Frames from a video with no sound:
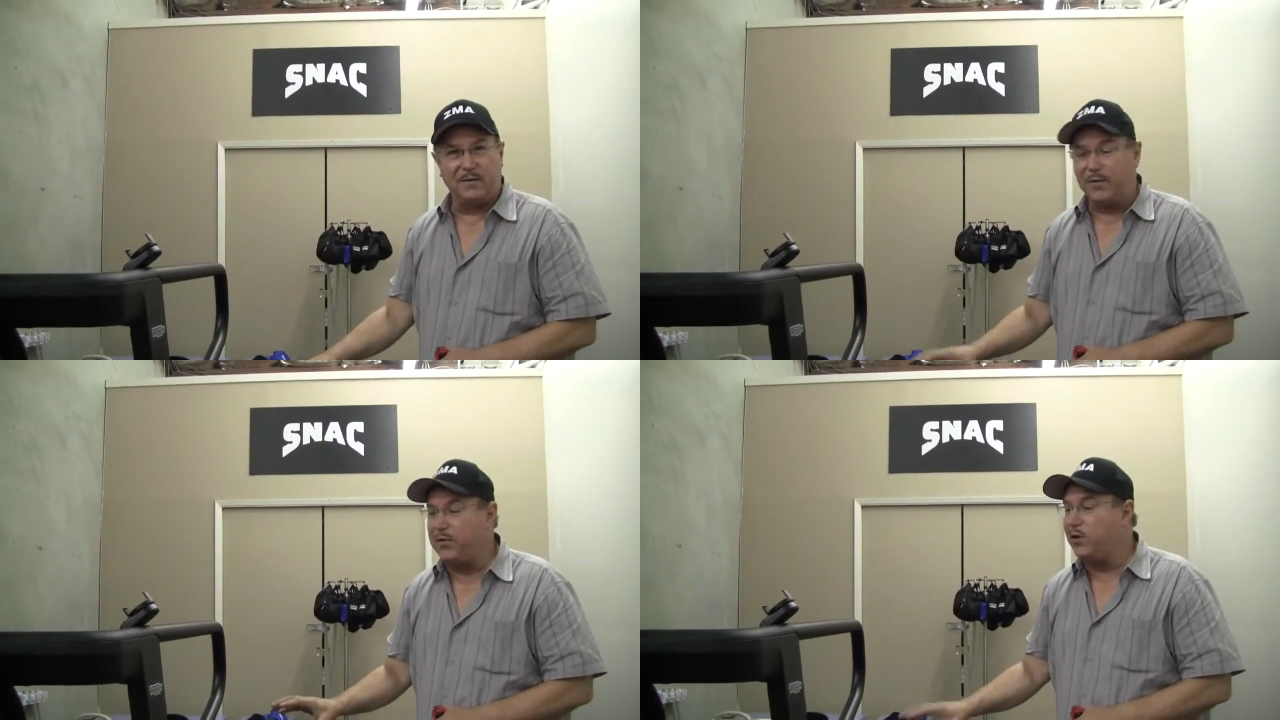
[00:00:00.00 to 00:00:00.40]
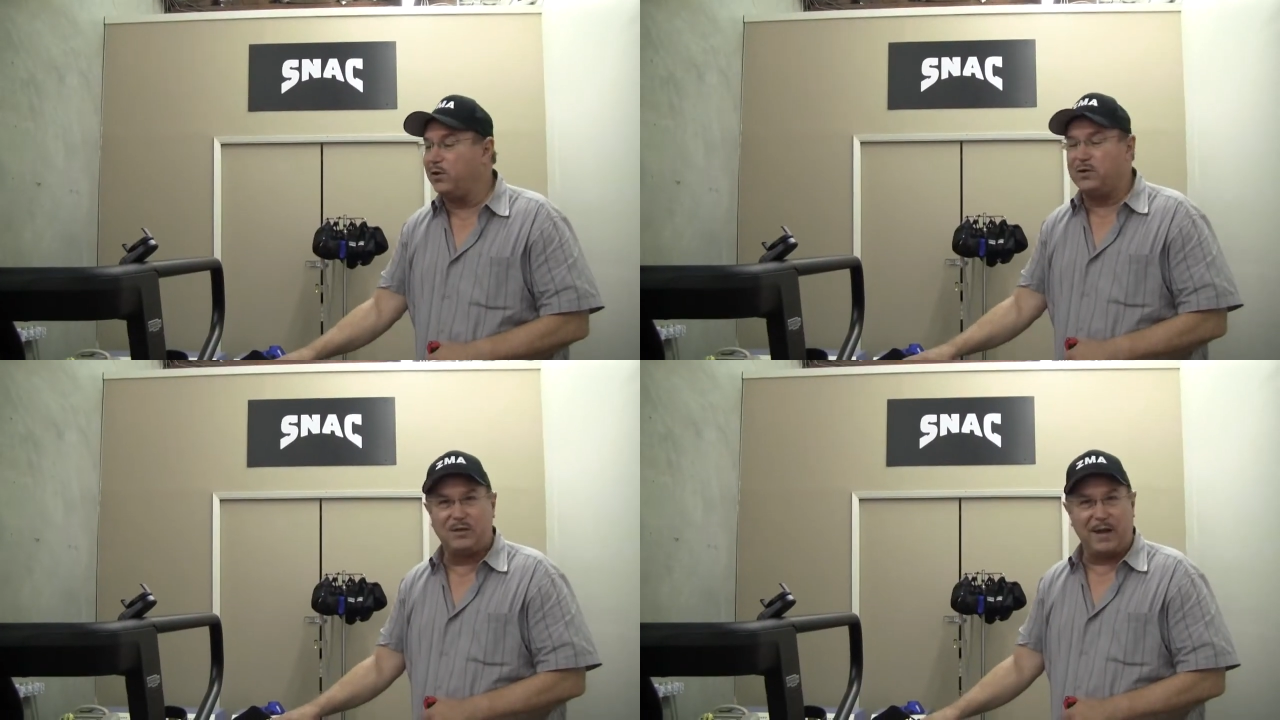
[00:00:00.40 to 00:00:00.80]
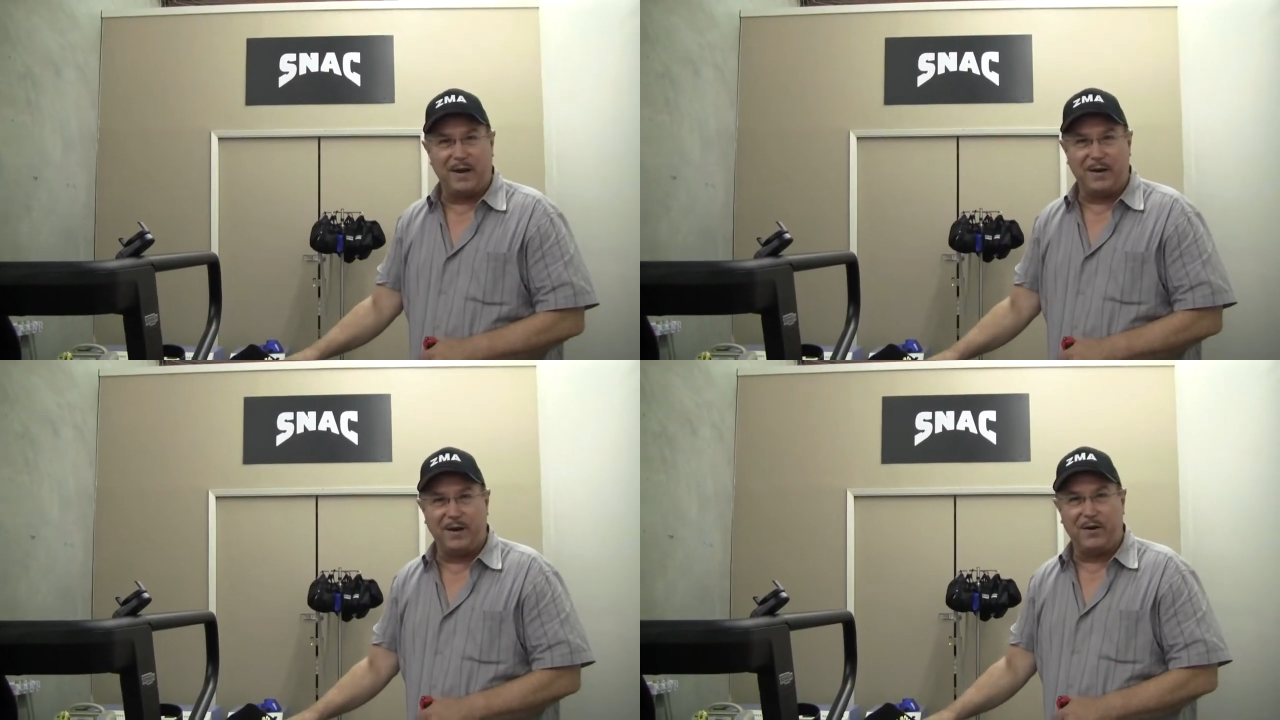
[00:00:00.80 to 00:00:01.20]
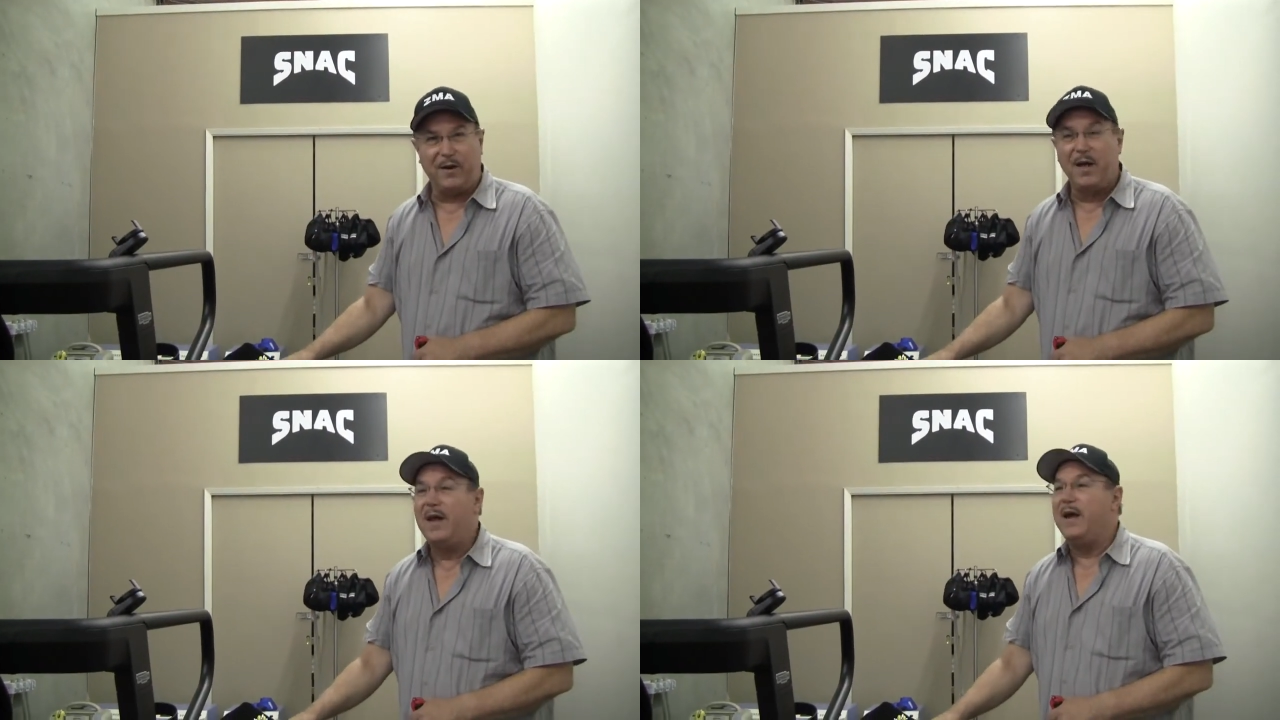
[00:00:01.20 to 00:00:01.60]
the third set here,
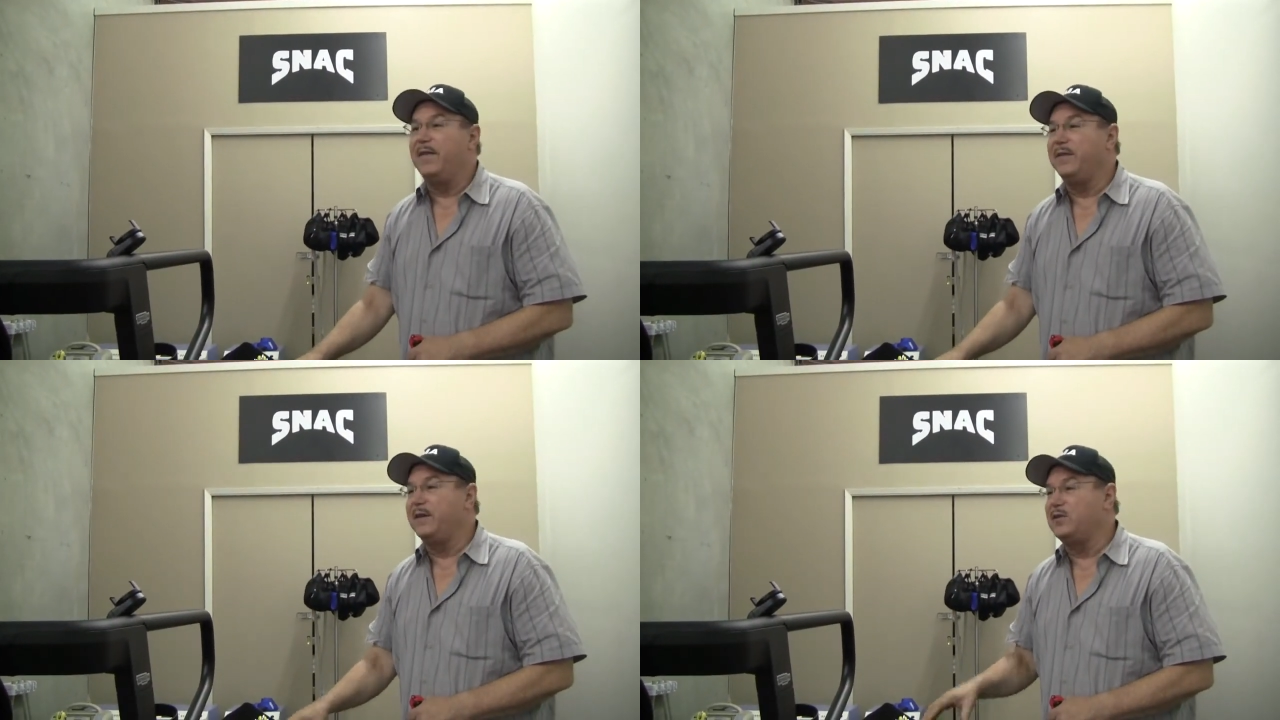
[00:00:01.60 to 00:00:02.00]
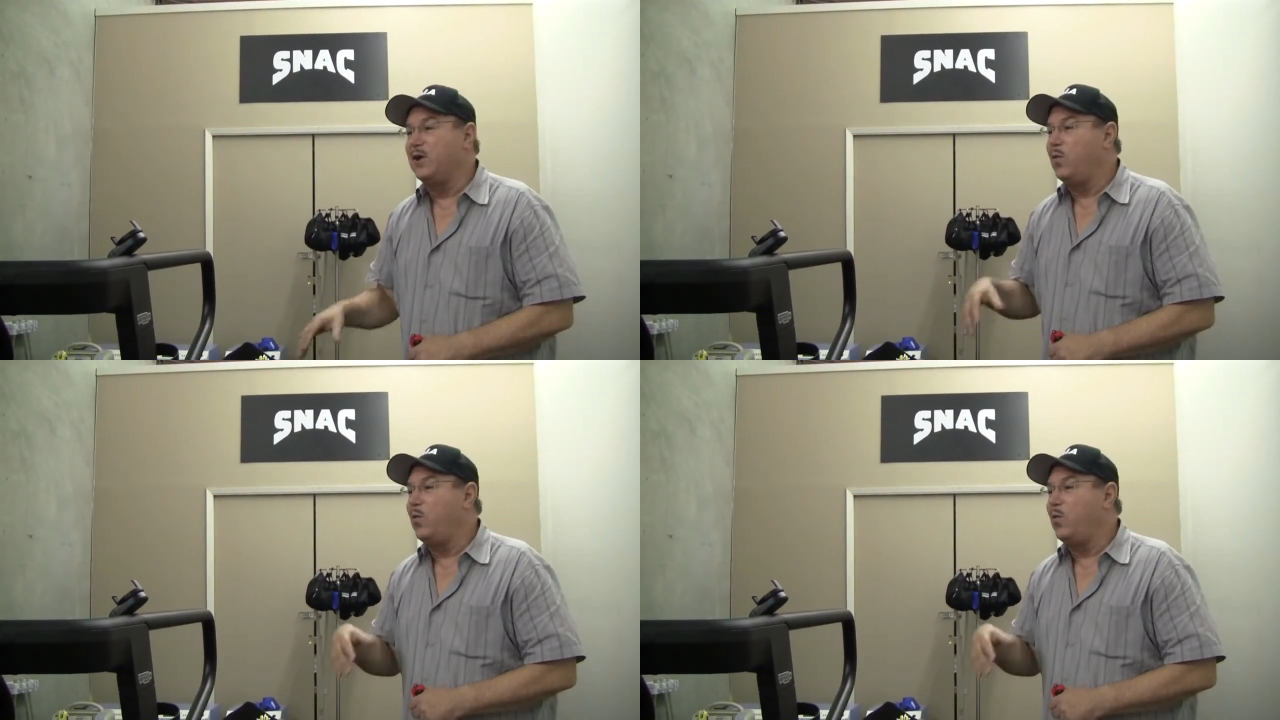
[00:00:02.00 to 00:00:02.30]
in this,